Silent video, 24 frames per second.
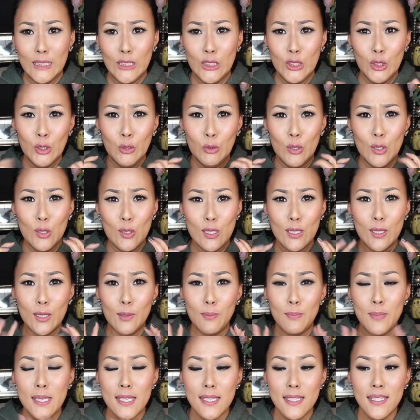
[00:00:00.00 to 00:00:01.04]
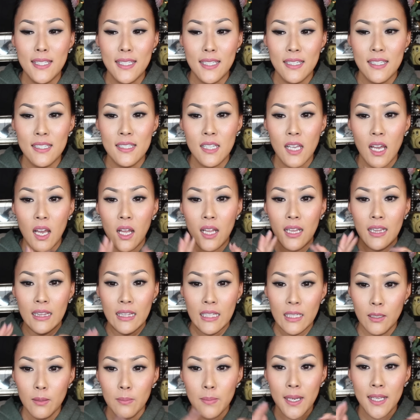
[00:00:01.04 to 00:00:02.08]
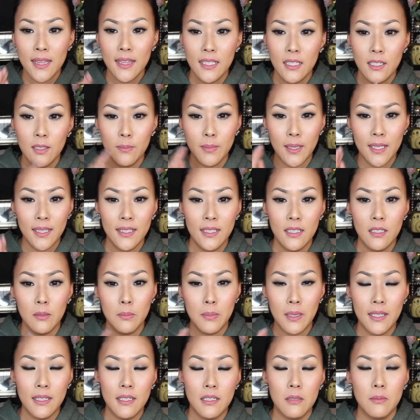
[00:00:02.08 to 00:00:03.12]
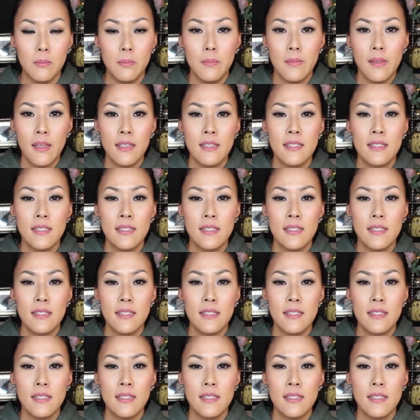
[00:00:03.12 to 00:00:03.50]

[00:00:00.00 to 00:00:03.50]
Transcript: chew those little pieces little by little by little by little